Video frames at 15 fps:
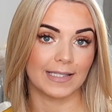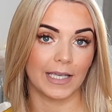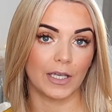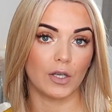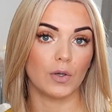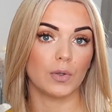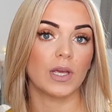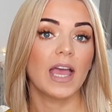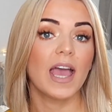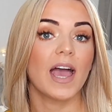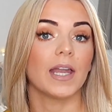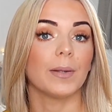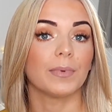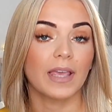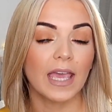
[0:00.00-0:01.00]
down
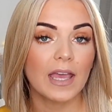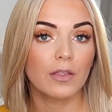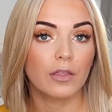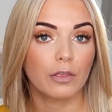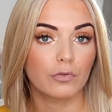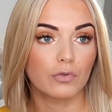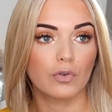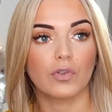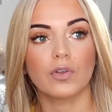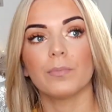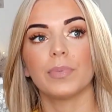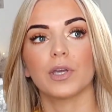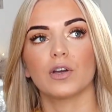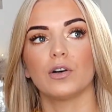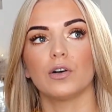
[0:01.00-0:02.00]
and I'm getting through
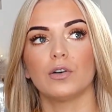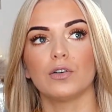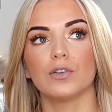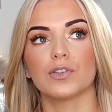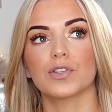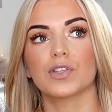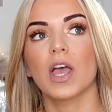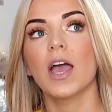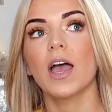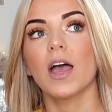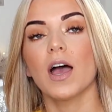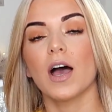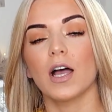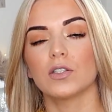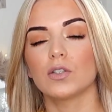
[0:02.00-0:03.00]
them, because
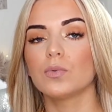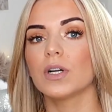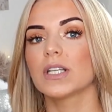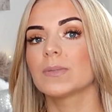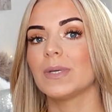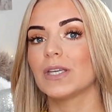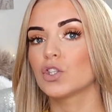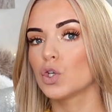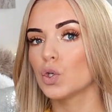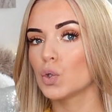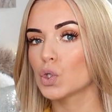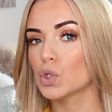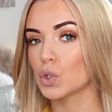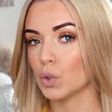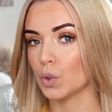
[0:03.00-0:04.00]
I don't want to speak too
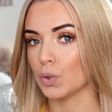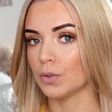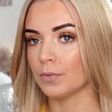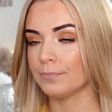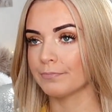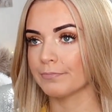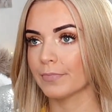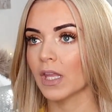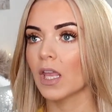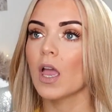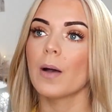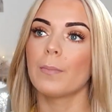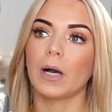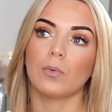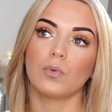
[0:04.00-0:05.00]
soon,
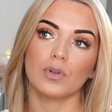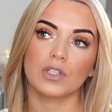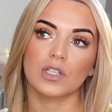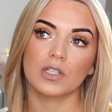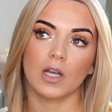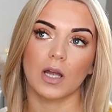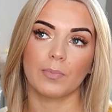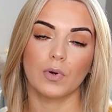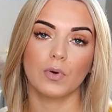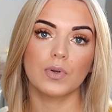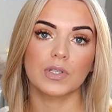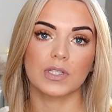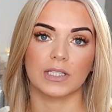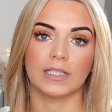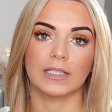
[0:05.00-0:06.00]
but I want to start
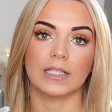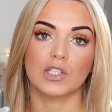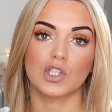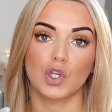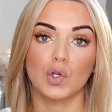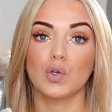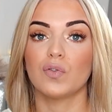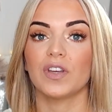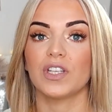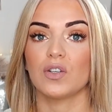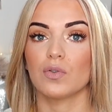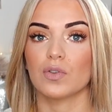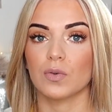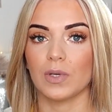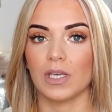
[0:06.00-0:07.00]
posting 2
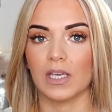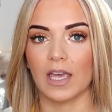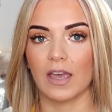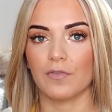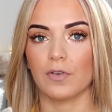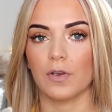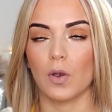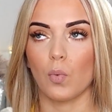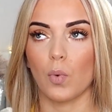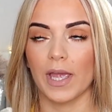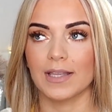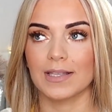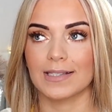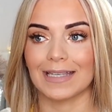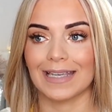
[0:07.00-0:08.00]
videos a week every
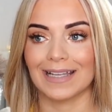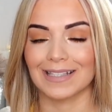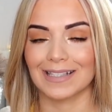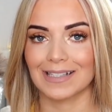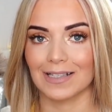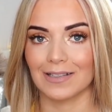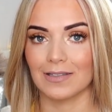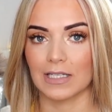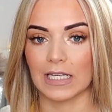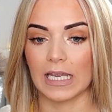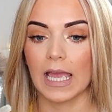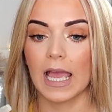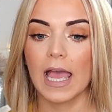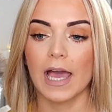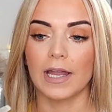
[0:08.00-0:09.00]
Wednesday and
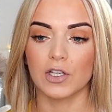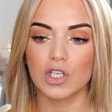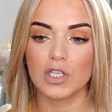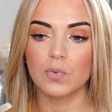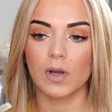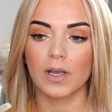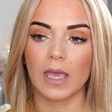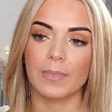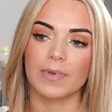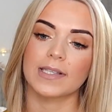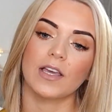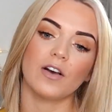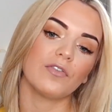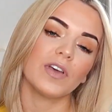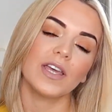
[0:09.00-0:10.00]
Sunday, and I just want to get
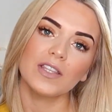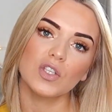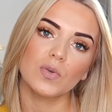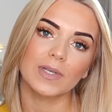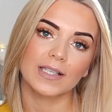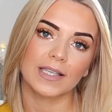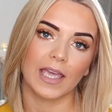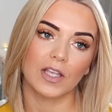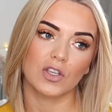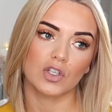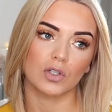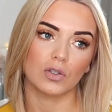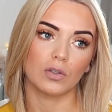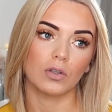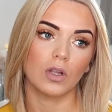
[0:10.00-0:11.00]
myself into a
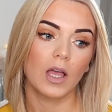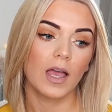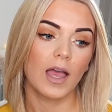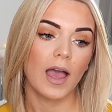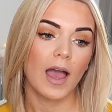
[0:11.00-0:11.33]
schedule